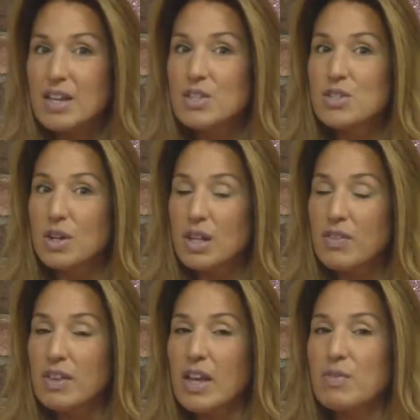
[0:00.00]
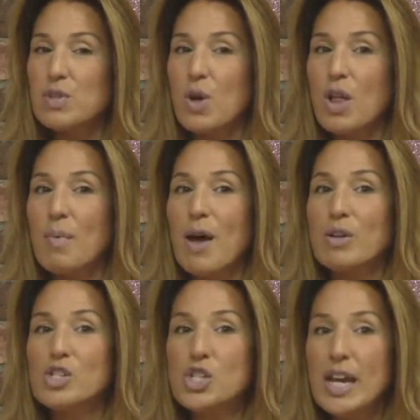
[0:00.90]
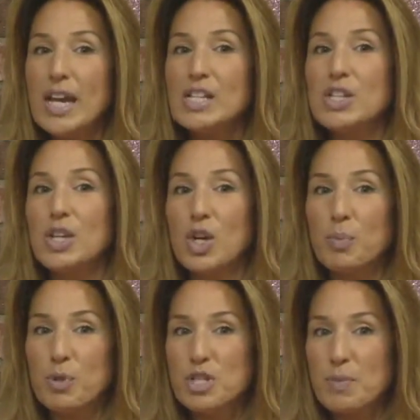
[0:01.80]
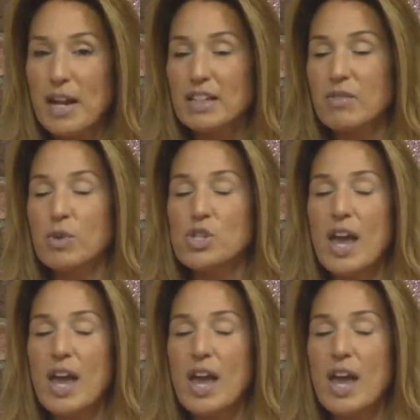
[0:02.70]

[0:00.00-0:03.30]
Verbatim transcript: Start Loving Life is all about changing your perspective, which